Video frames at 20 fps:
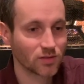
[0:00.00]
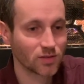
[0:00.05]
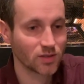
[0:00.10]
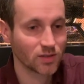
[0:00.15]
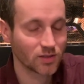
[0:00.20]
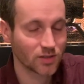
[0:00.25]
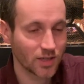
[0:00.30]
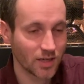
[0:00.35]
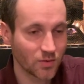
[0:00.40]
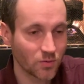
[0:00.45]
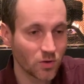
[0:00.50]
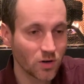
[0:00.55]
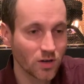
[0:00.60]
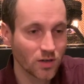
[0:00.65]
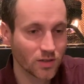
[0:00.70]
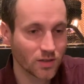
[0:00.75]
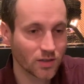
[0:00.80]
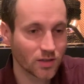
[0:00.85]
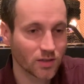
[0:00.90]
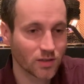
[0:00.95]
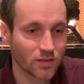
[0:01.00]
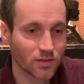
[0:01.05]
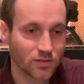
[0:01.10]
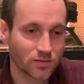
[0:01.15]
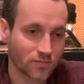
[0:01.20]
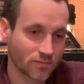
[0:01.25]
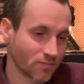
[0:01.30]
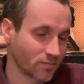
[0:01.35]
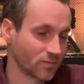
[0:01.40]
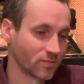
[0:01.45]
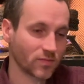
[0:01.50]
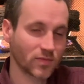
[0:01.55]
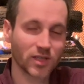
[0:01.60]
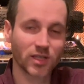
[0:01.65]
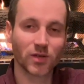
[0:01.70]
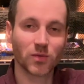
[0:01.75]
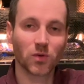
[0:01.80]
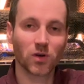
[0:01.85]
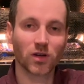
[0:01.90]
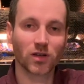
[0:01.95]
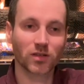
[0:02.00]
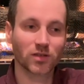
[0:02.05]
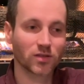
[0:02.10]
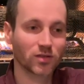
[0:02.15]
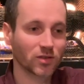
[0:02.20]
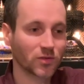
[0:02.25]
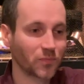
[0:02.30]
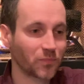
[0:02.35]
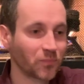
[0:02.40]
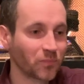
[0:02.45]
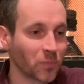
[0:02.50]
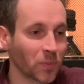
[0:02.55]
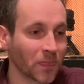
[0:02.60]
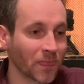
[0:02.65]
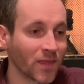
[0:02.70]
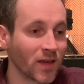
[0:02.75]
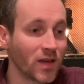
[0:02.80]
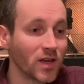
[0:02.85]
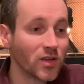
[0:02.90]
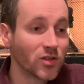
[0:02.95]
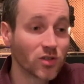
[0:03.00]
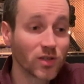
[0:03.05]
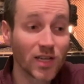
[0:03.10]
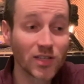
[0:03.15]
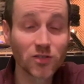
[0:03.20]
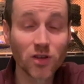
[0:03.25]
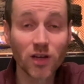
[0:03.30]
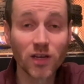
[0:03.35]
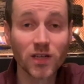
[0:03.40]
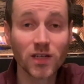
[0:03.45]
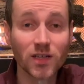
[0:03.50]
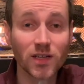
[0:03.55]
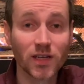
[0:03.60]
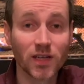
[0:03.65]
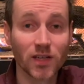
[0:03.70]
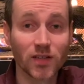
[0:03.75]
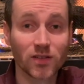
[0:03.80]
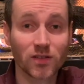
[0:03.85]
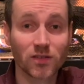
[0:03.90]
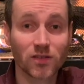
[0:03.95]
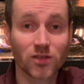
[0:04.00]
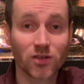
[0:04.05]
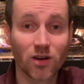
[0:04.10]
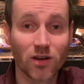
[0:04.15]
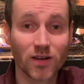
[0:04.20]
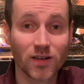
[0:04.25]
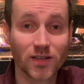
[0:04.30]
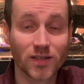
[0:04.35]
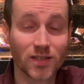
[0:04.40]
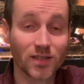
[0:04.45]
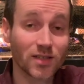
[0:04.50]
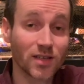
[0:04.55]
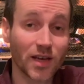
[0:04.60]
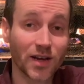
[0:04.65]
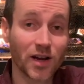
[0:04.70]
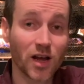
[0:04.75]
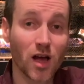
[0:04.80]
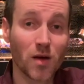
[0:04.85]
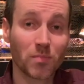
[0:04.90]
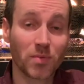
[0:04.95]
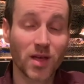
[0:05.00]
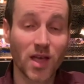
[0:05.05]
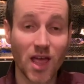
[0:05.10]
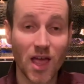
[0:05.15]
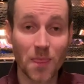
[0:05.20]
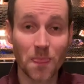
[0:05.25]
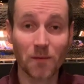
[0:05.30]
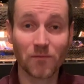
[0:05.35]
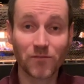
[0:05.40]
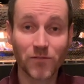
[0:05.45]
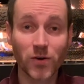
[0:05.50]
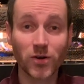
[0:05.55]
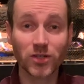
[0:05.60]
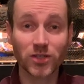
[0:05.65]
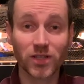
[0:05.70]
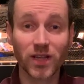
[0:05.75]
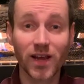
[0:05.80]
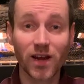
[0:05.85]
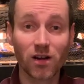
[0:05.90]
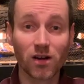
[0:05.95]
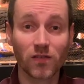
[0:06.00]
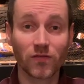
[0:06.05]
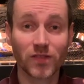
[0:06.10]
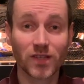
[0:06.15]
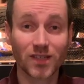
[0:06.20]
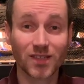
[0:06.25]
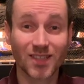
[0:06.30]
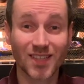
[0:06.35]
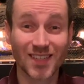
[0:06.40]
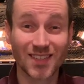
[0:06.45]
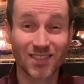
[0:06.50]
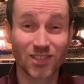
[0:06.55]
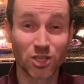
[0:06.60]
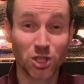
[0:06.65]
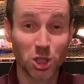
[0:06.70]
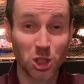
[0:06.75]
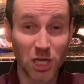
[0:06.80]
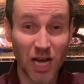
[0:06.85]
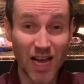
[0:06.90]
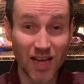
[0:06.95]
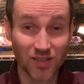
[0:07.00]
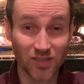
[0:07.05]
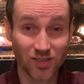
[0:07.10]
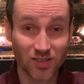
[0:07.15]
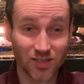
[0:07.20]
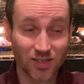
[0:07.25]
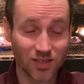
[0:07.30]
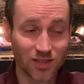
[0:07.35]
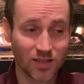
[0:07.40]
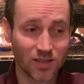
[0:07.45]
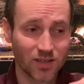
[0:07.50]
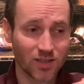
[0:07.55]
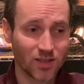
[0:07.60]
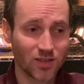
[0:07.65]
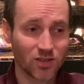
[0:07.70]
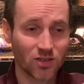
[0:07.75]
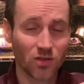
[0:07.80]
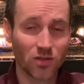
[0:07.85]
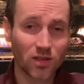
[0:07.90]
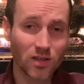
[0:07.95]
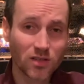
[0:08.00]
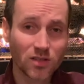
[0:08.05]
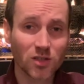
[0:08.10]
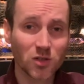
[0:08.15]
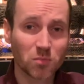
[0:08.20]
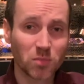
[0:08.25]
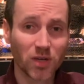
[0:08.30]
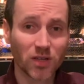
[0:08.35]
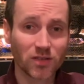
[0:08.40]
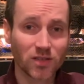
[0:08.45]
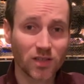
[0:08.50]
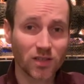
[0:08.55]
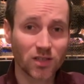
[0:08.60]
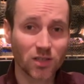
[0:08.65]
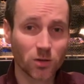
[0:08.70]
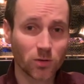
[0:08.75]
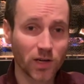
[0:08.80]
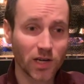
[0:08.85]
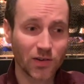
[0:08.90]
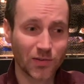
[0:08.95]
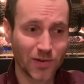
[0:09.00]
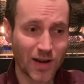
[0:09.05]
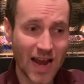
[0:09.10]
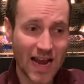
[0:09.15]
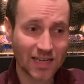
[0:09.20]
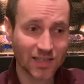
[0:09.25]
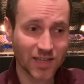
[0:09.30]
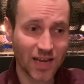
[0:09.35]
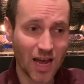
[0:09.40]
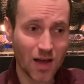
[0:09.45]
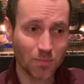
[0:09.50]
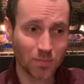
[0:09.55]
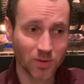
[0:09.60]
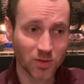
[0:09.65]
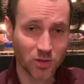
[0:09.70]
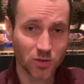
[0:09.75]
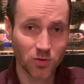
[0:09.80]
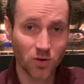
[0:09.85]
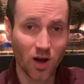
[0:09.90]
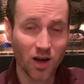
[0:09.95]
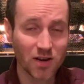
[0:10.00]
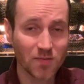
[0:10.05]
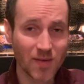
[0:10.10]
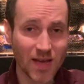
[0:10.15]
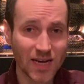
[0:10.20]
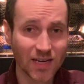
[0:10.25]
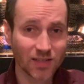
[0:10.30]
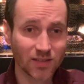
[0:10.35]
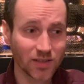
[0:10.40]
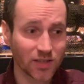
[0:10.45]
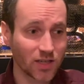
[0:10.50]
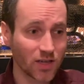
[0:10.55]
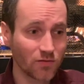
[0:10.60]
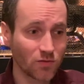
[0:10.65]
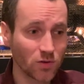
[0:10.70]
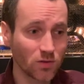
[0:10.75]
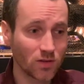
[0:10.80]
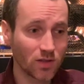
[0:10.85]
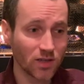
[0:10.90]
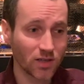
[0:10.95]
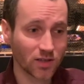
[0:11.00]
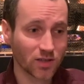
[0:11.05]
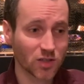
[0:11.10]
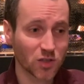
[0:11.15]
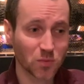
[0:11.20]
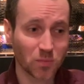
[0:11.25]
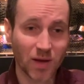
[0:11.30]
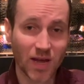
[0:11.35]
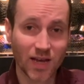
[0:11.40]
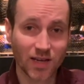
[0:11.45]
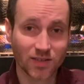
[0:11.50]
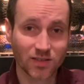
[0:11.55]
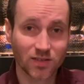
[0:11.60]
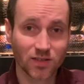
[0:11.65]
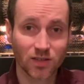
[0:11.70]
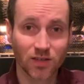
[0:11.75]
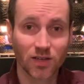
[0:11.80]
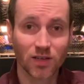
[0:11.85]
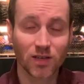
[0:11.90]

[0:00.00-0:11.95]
Does that work? It works. So that's all you need to get started to set up. And the first layer of this is Jest. So this is built into Create React App to automatically give you the expect,